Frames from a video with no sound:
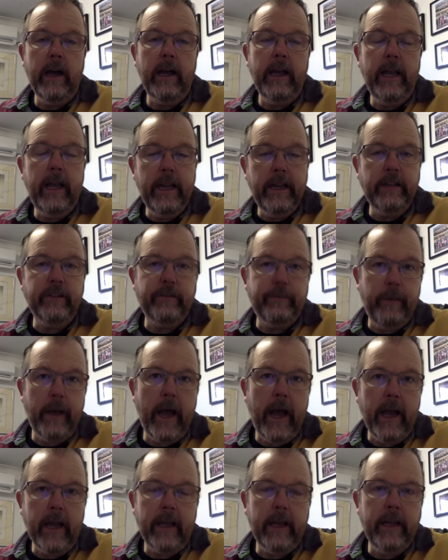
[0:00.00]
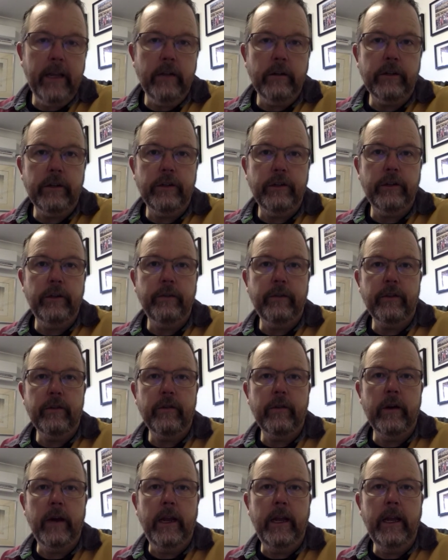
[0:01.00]
It is back in term
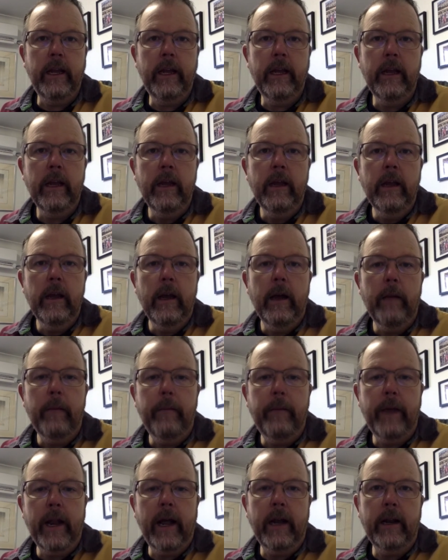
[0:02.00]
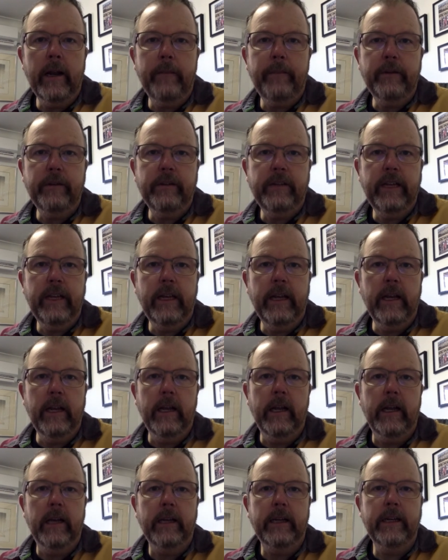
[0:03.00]
three, but under
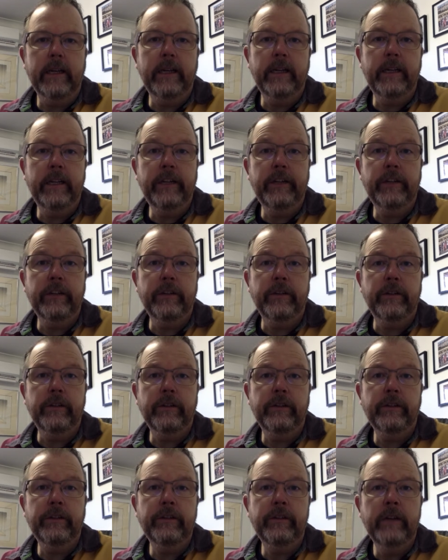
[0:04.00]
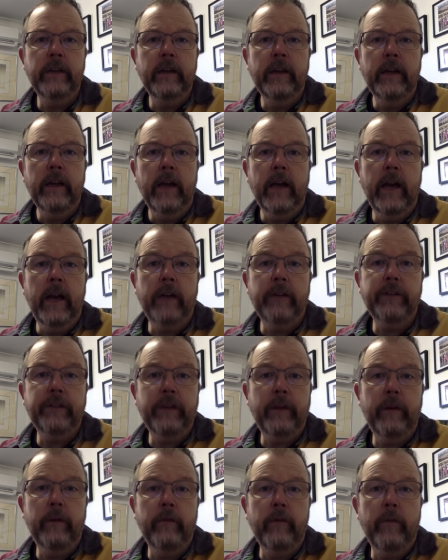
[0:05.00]
particular conditions.
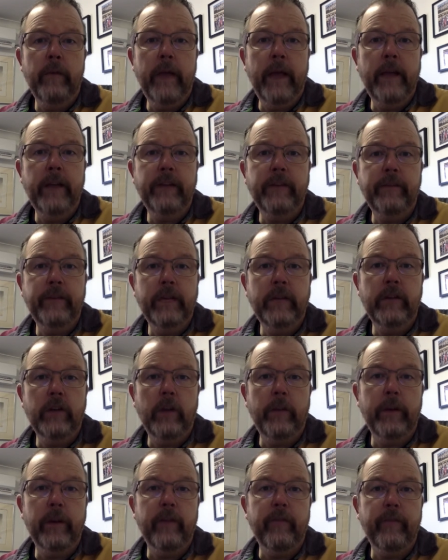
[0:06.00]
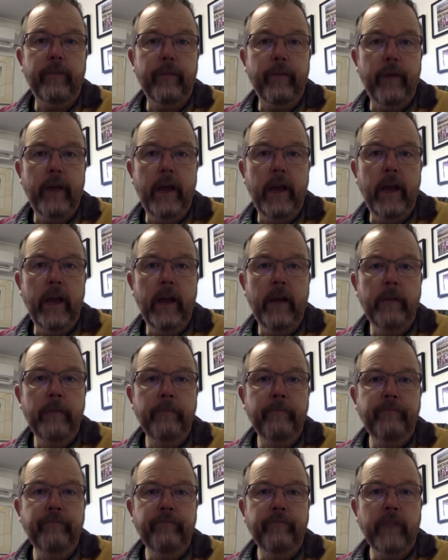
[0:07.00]
So it remains a big topic of prayer
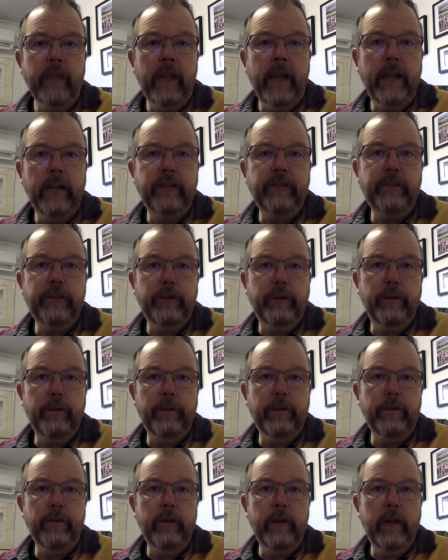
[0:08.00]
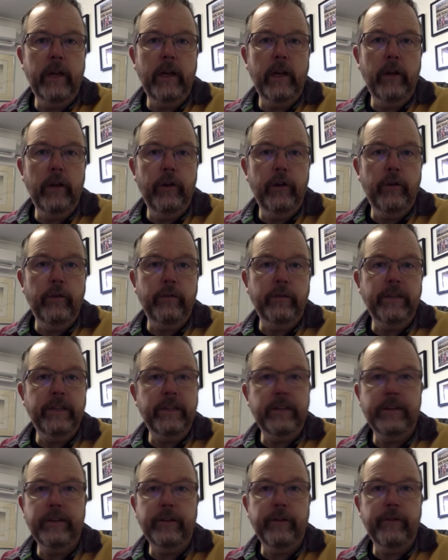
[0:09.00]
as term three looms.
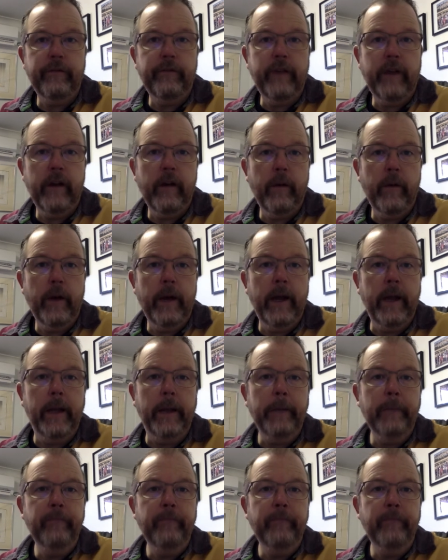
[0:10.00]
It's not far away.